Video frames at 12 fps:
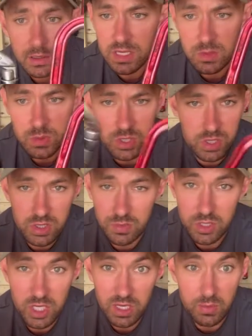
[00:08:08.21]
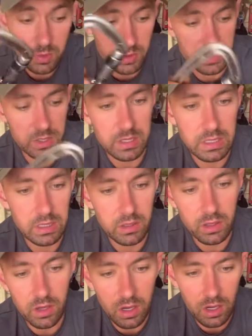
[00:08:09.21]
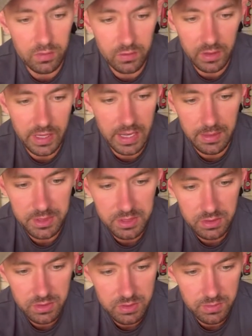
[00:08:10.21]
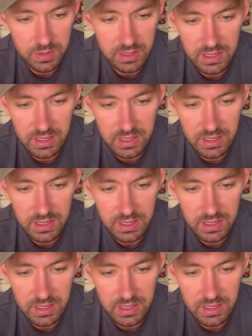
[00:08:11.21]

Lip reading: These were just some cheap ones I think I got off like Amazon or something.